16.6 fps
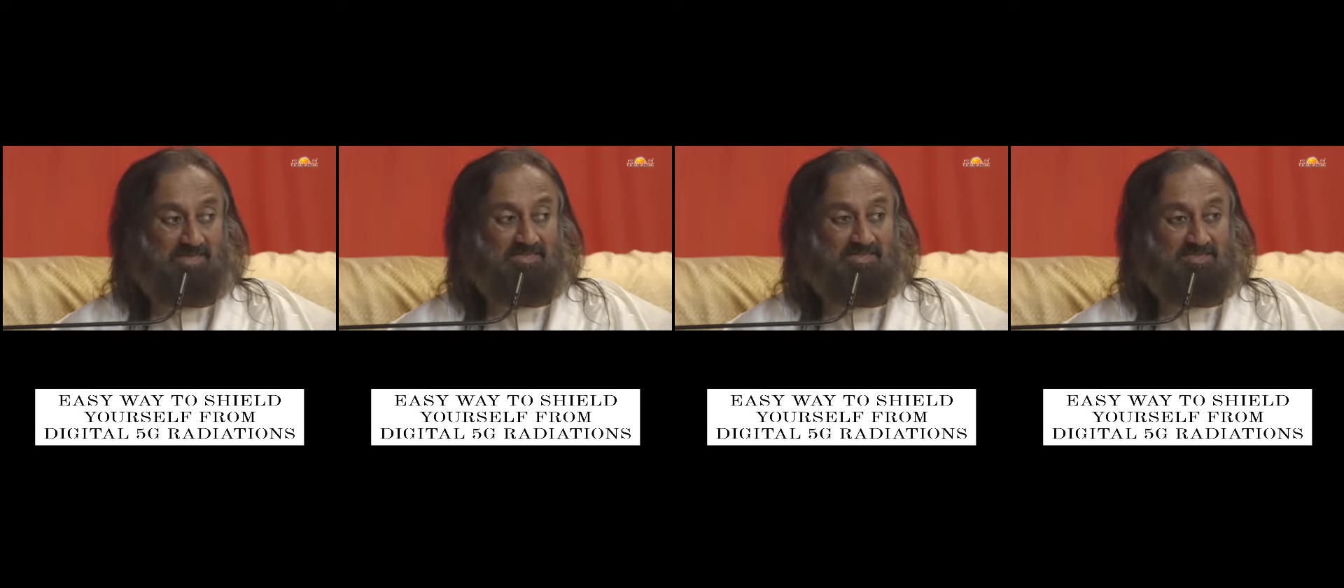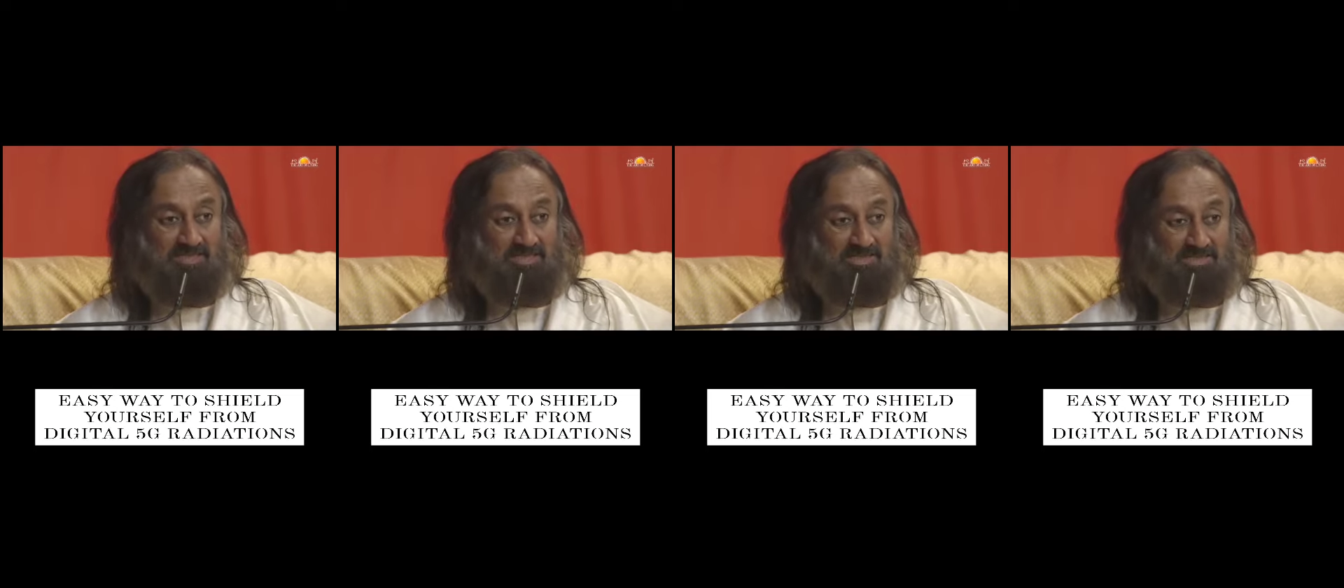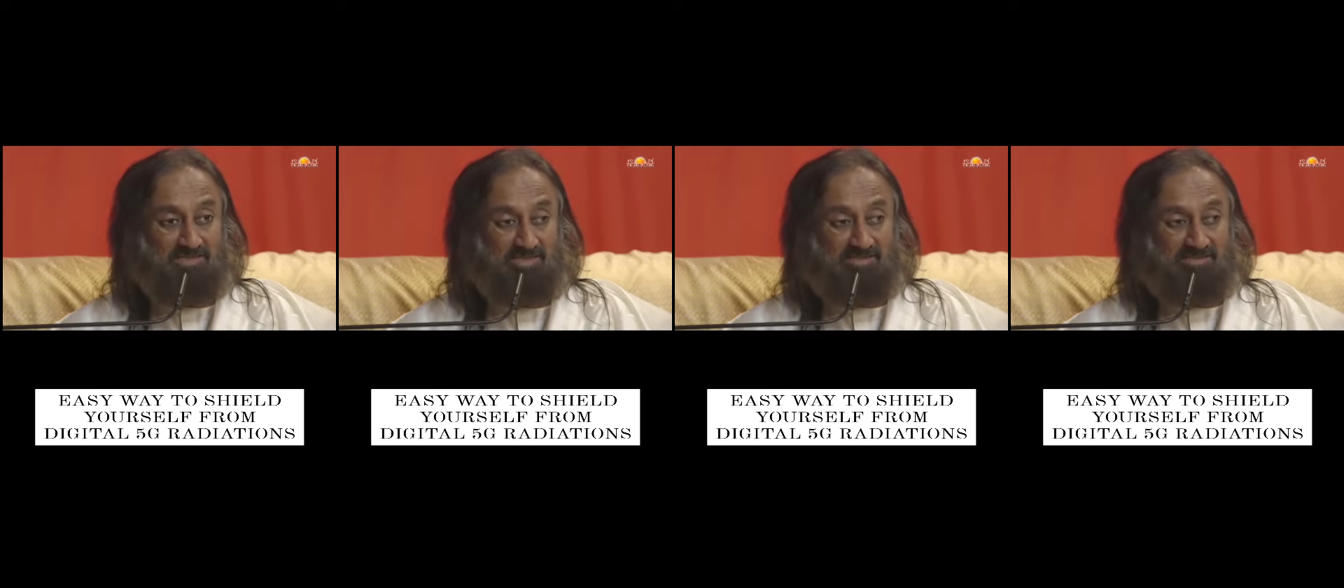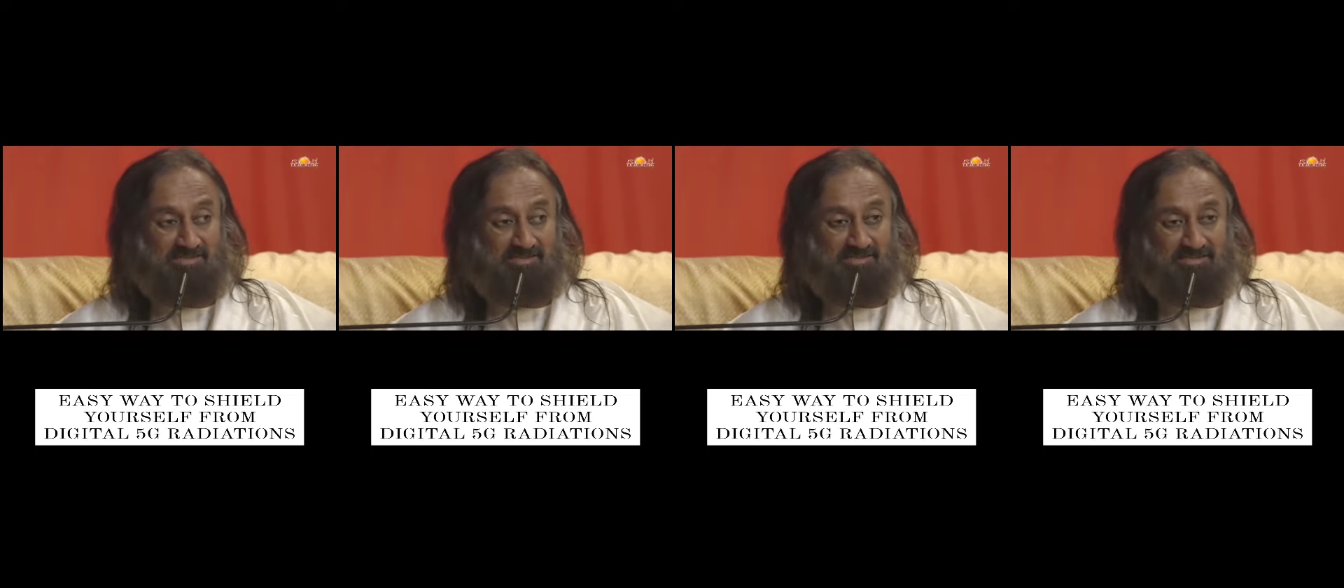
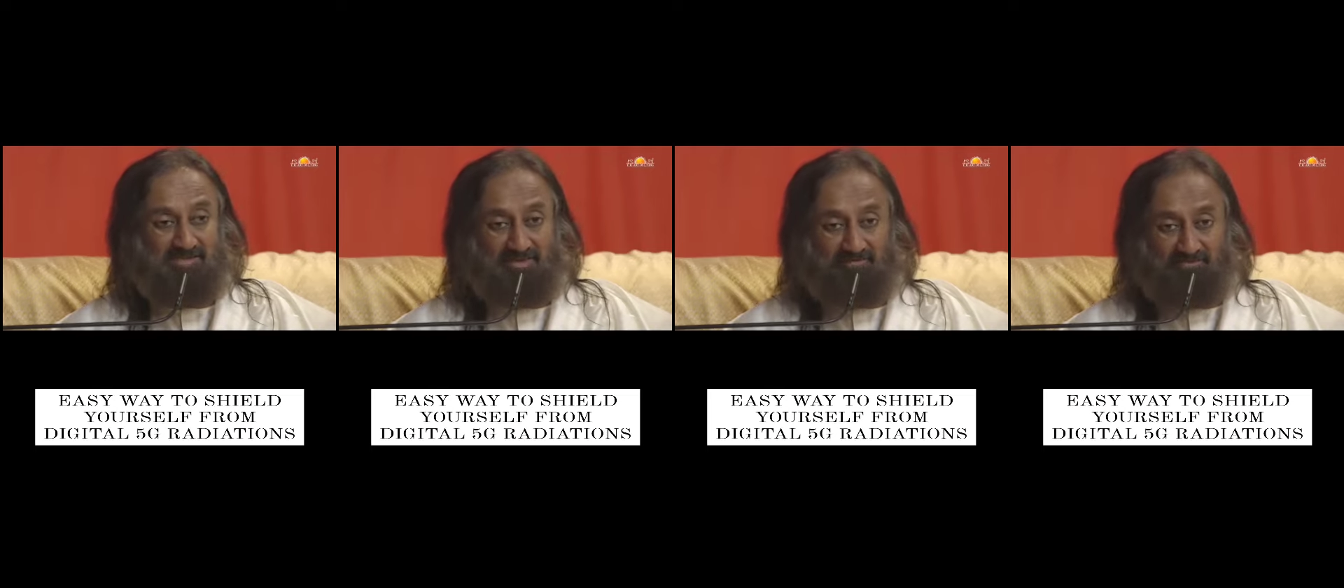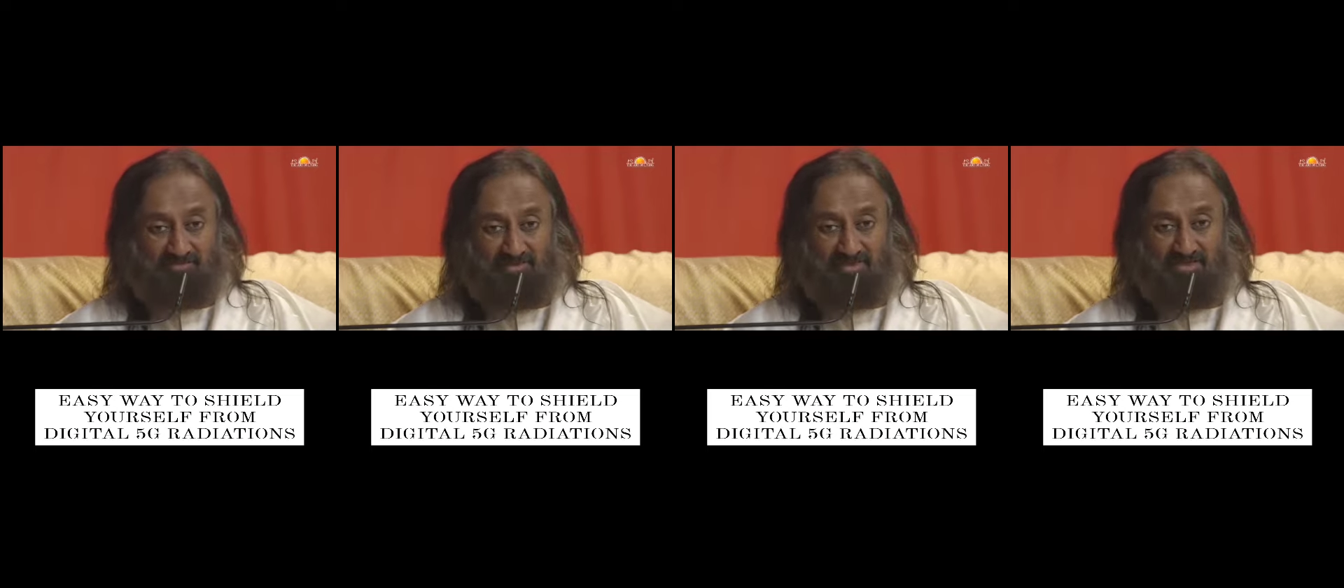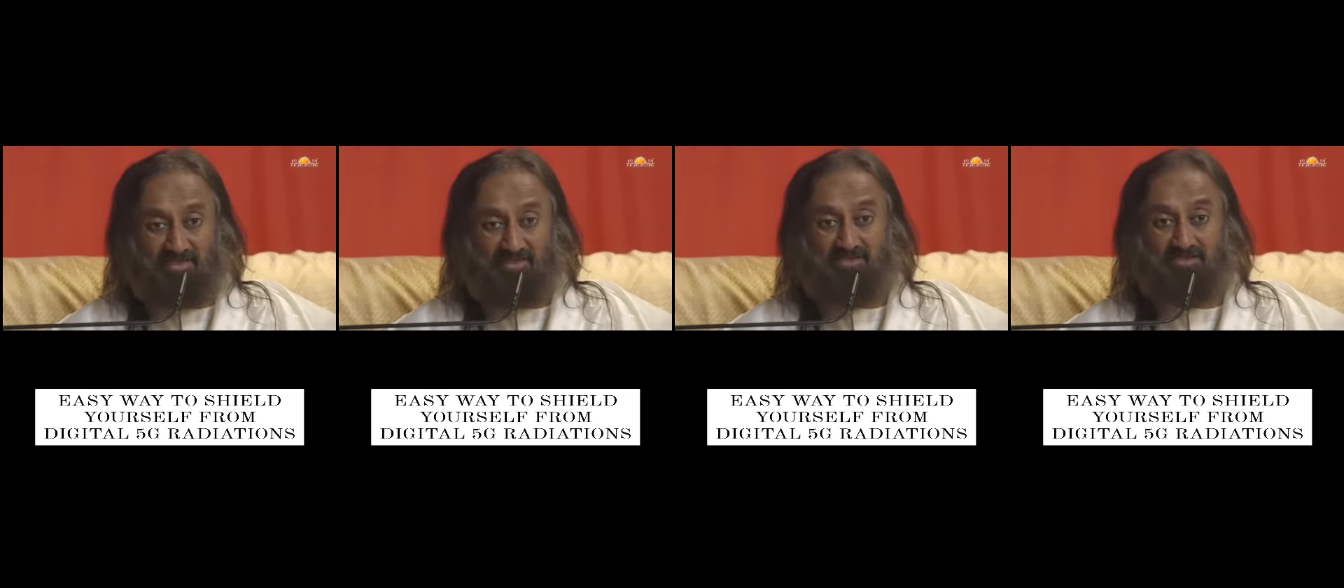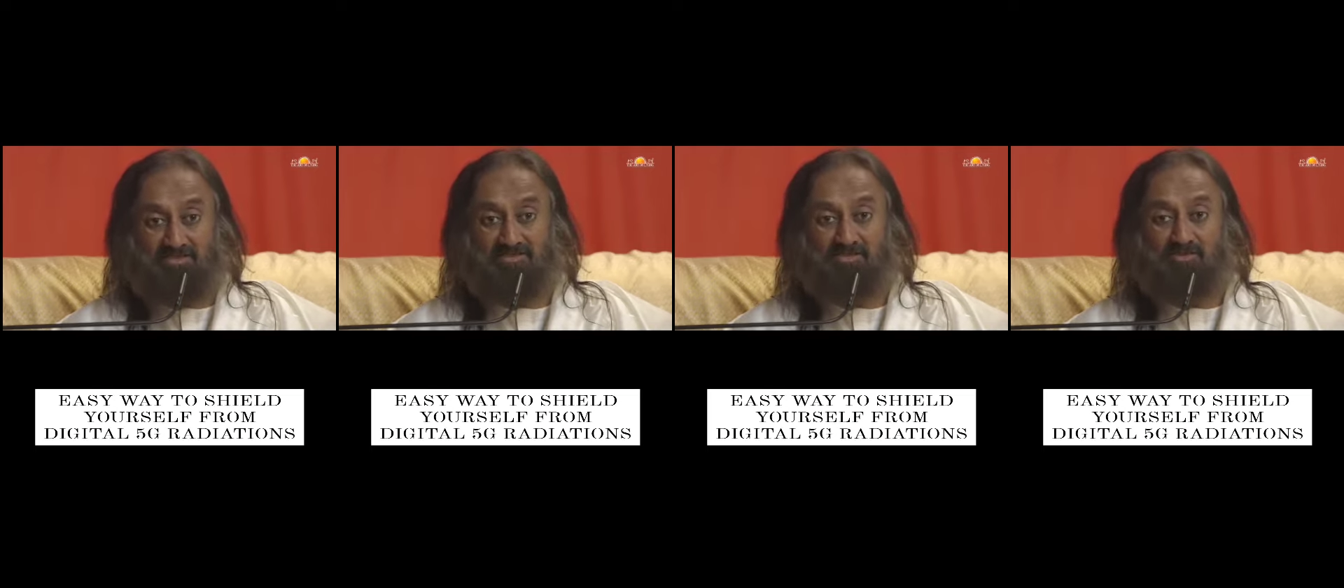Meditation
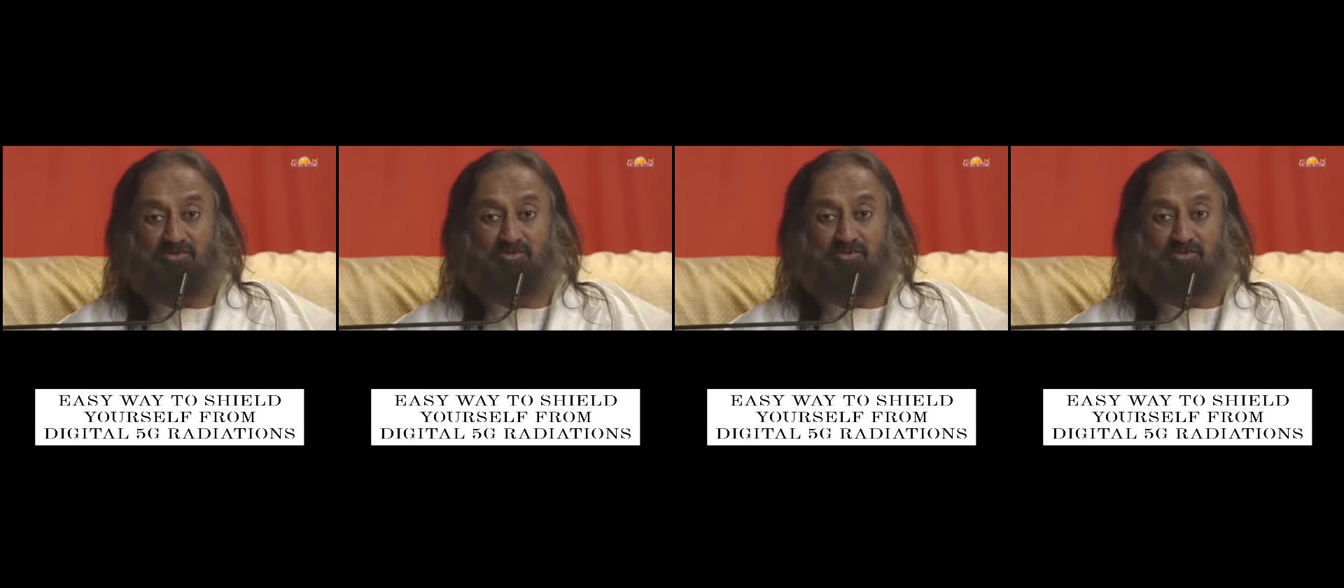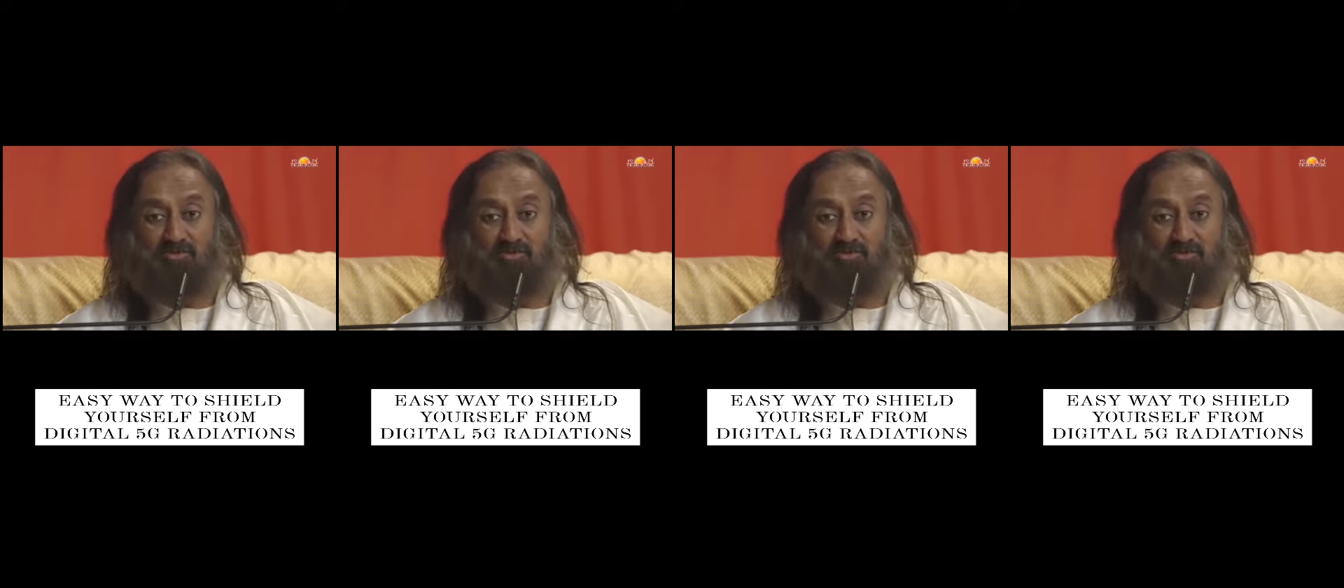definitely doesn't,